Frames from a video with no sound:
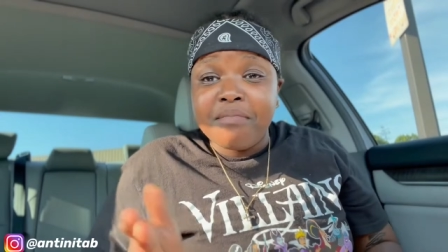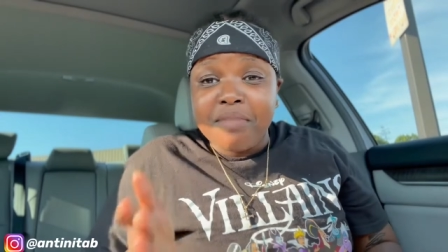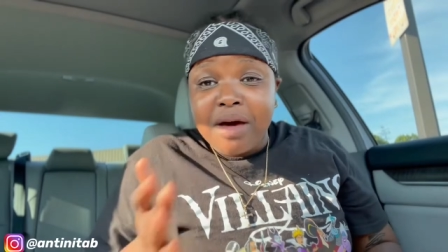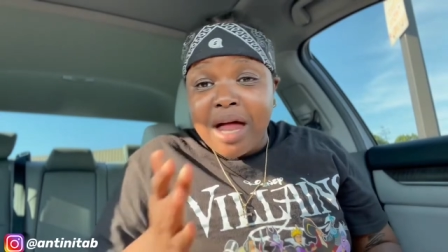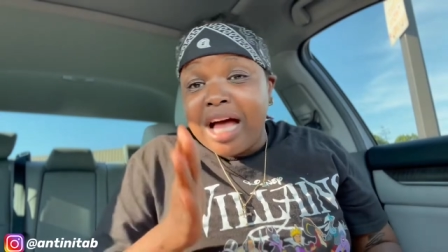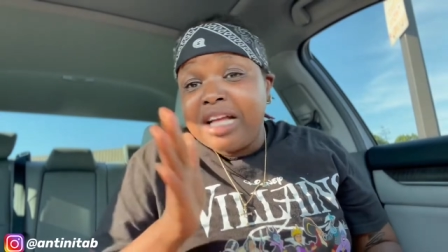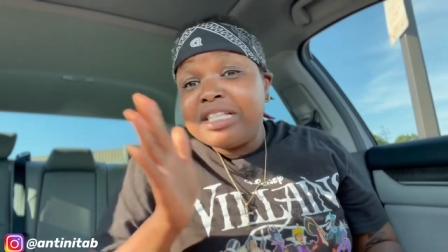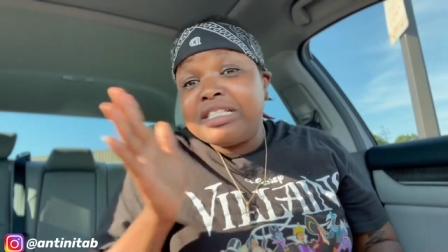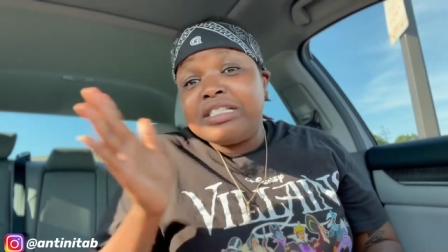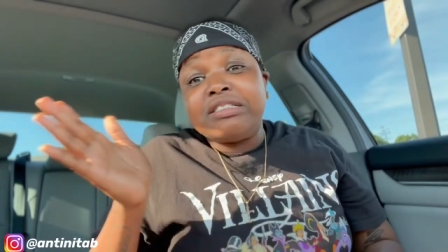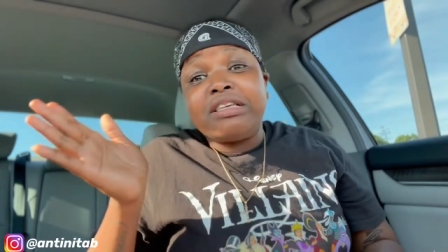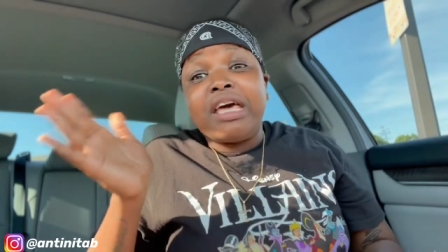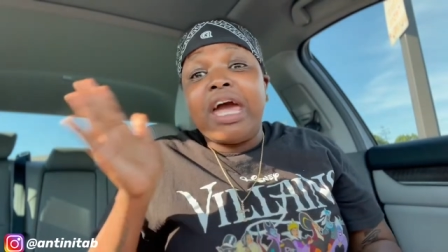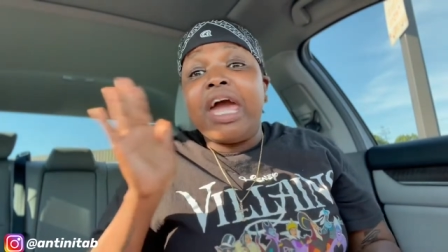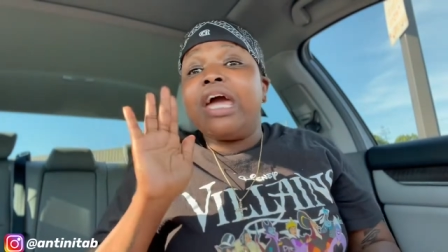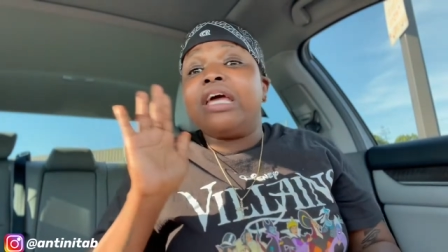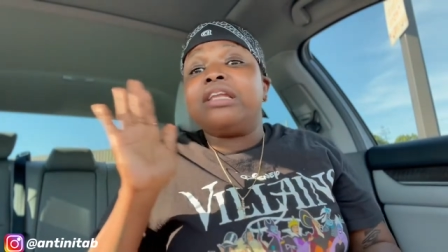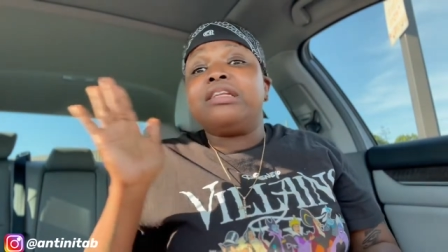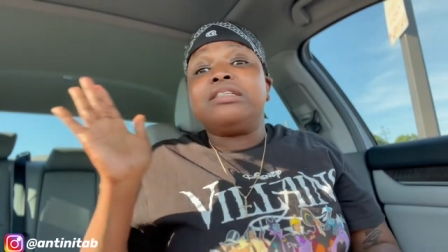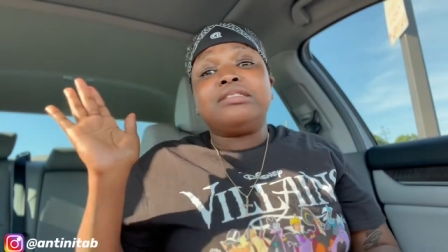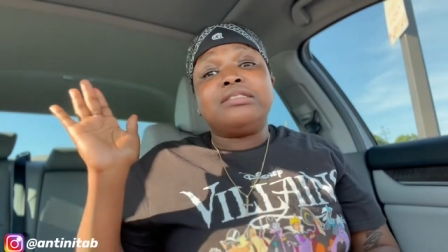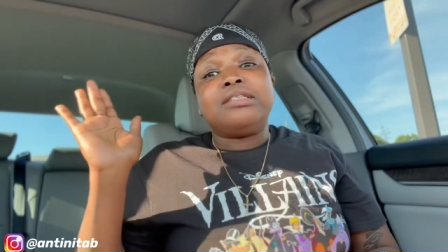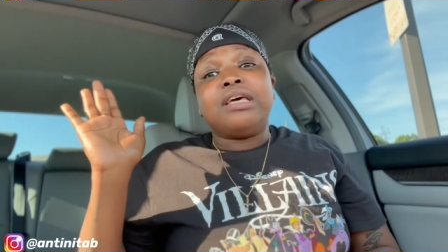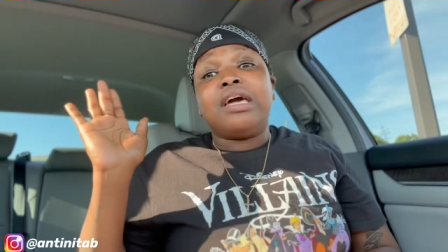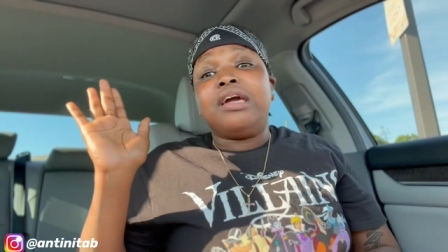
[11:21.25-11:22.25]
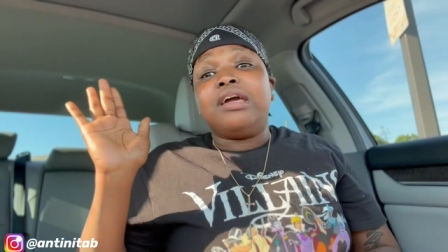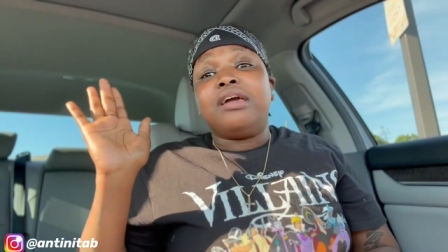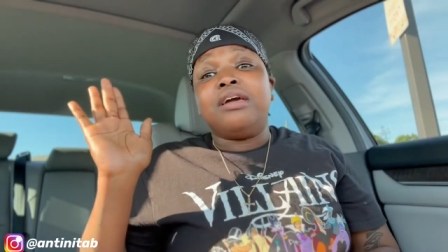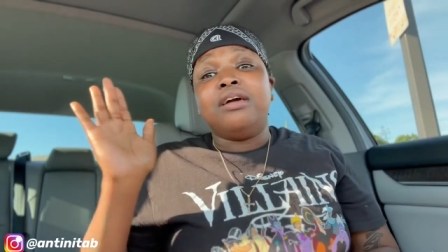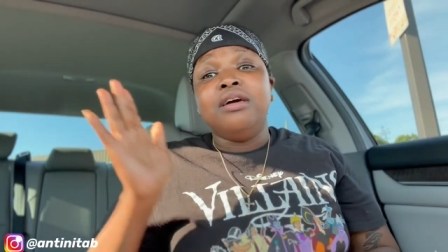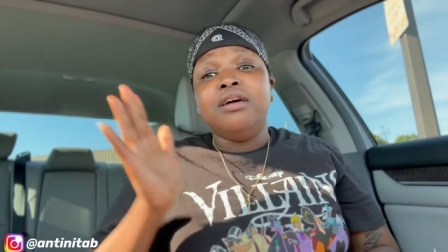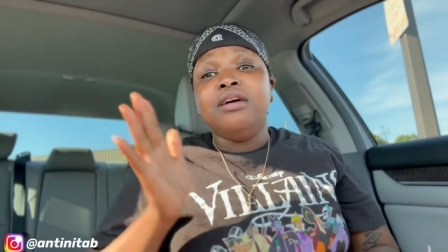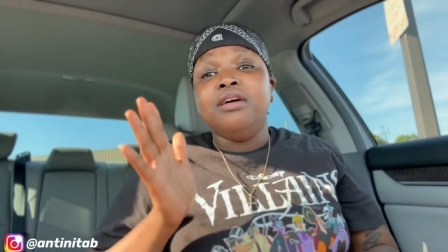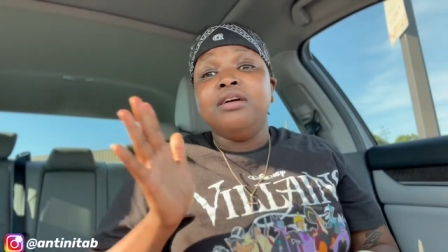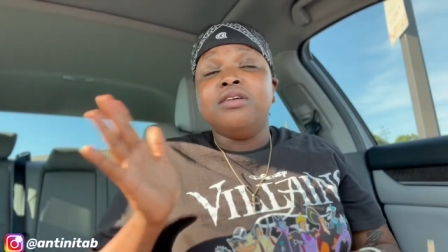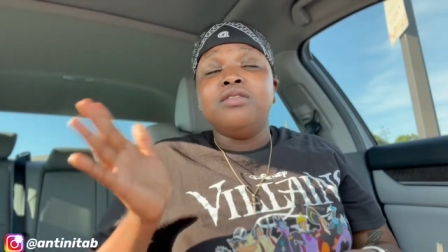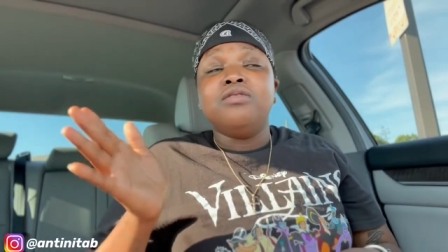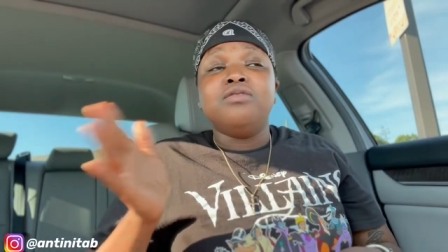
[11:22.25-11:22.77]
But I just had to say,
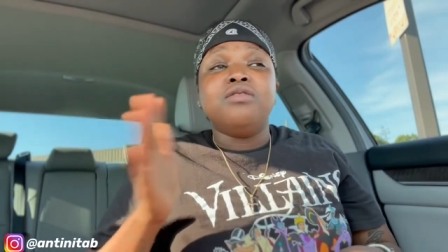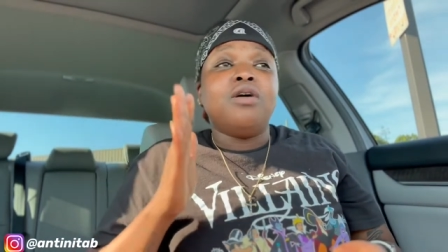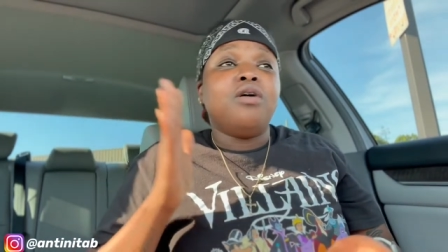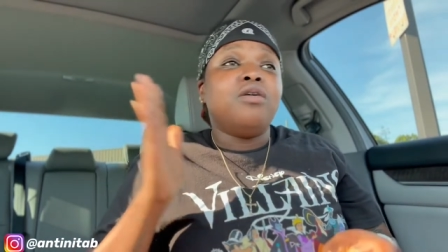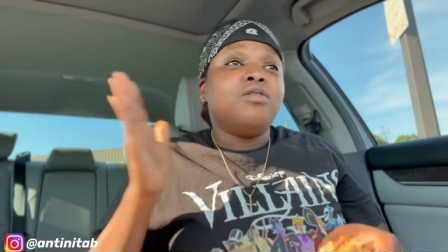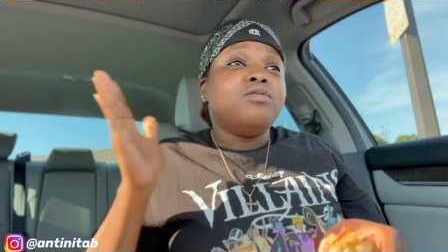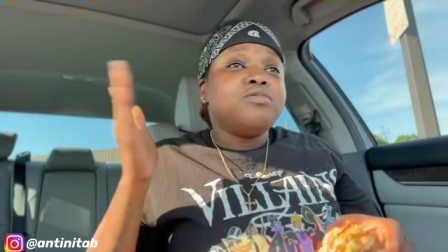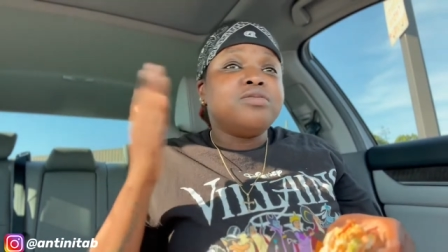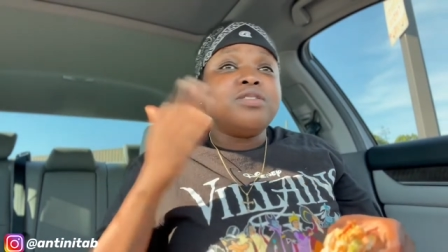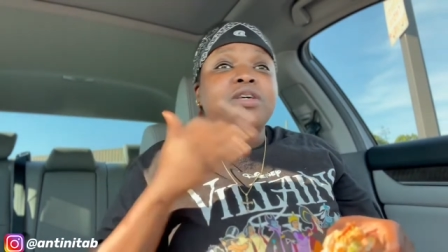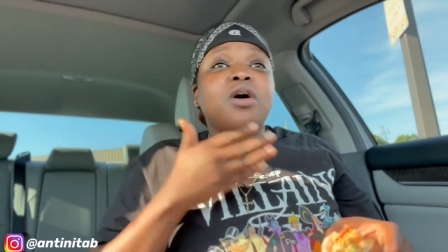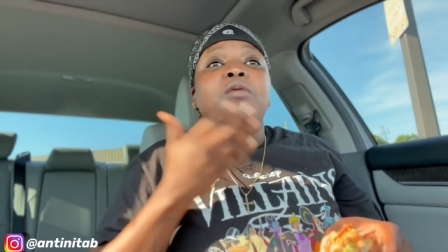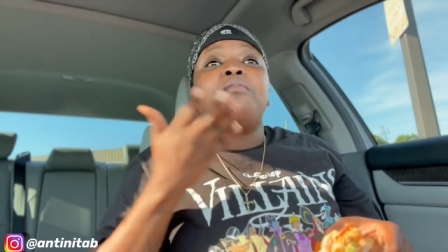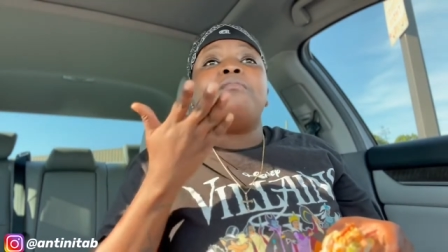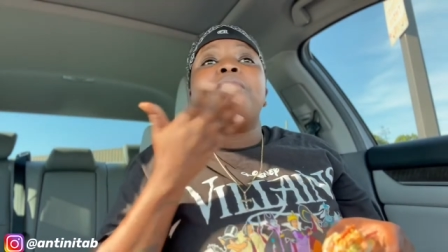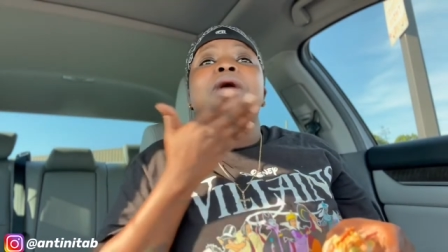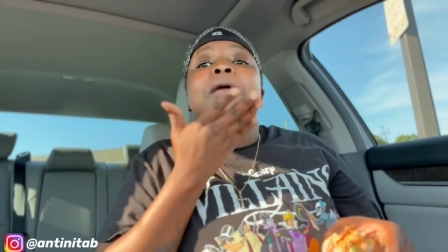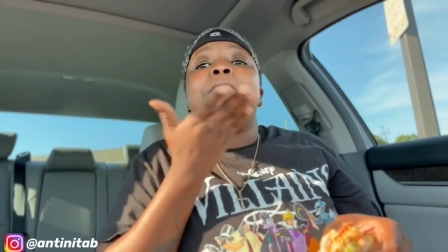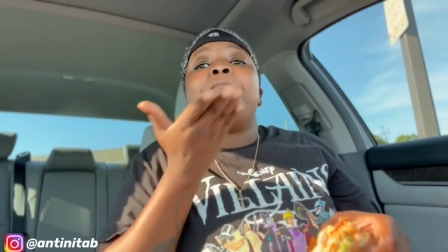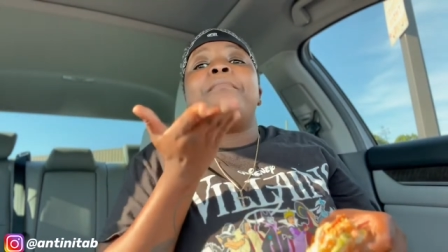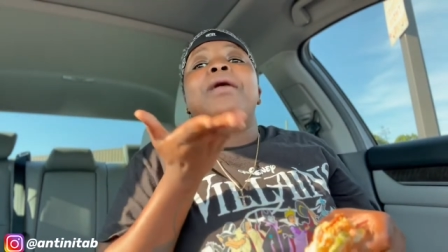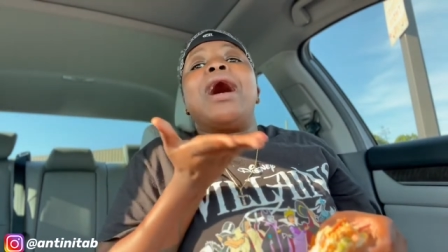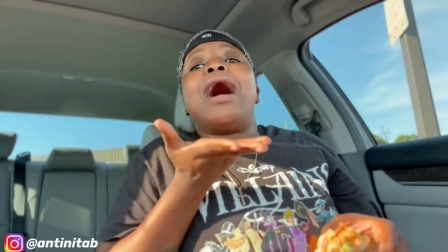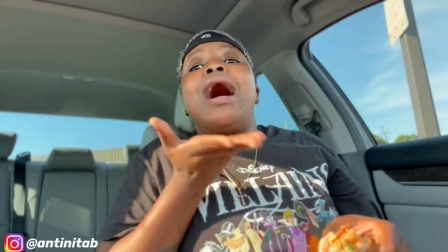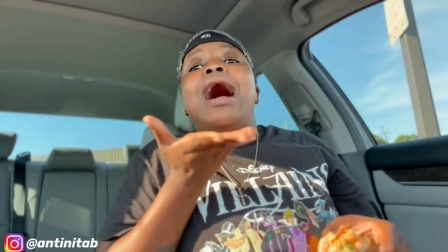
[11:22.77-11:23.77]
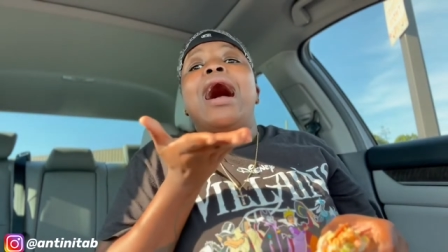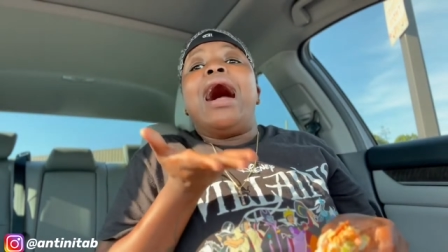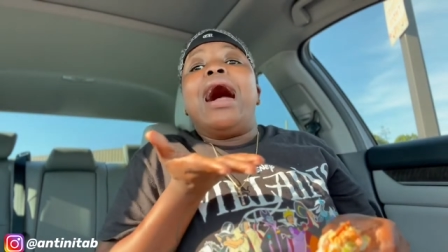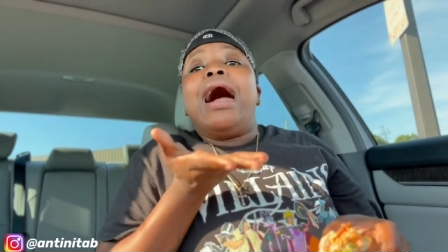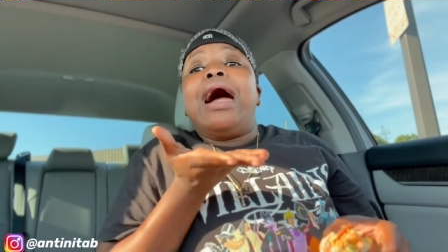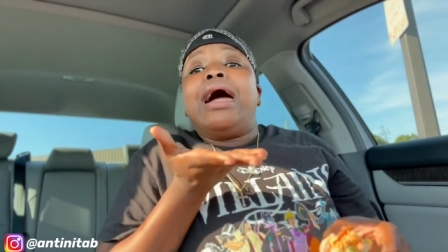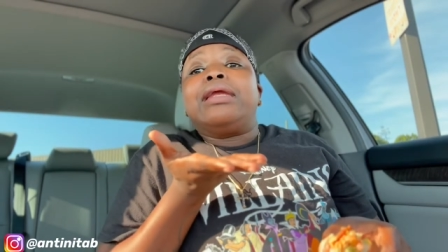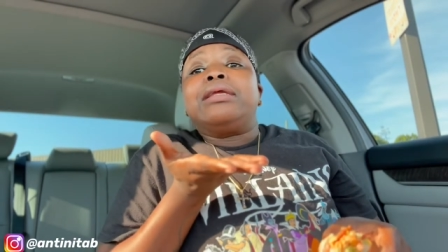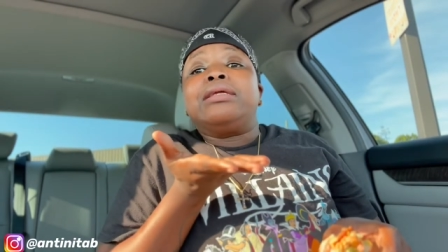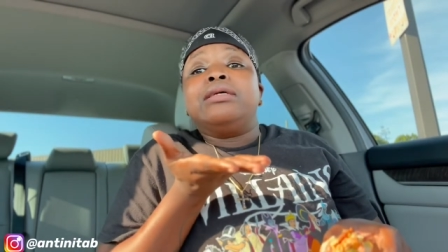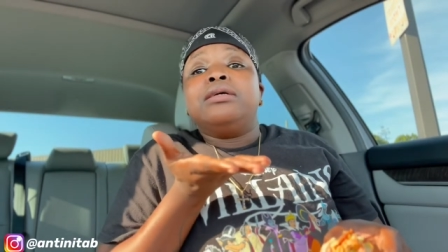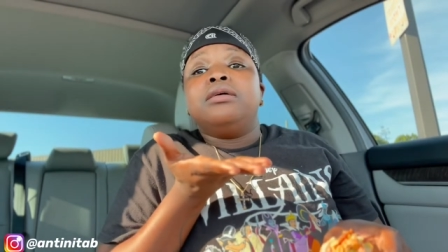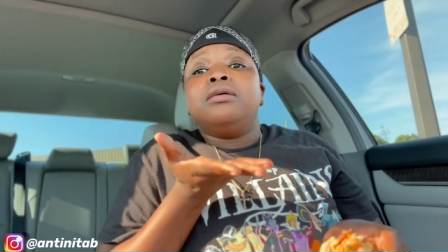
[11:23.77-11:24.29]
you know, it was on my
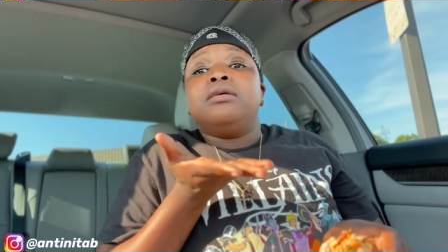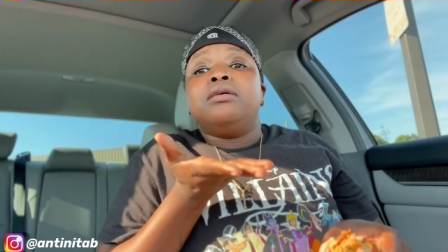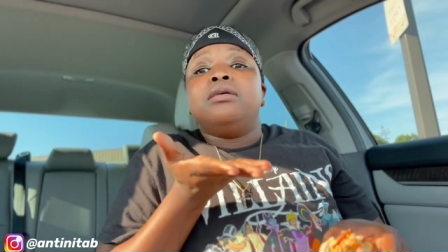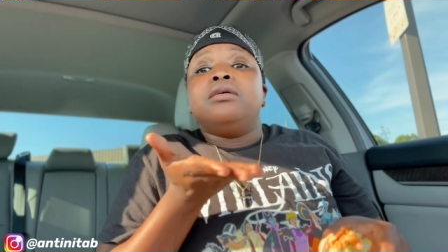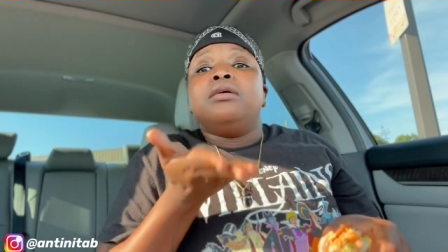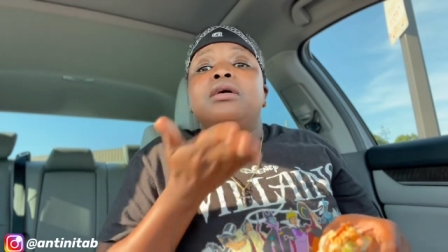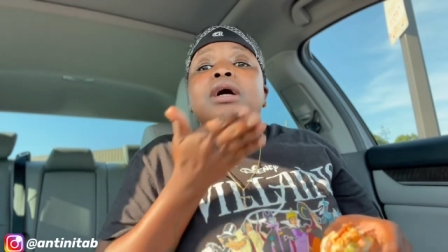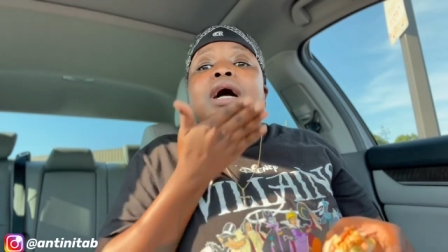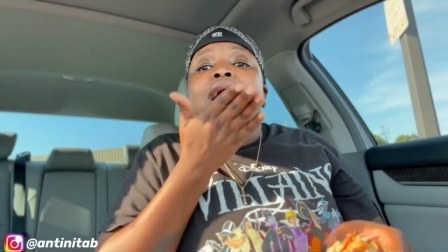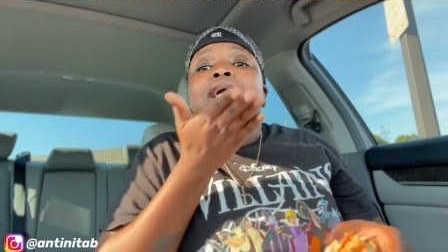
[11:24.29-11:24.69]
mind.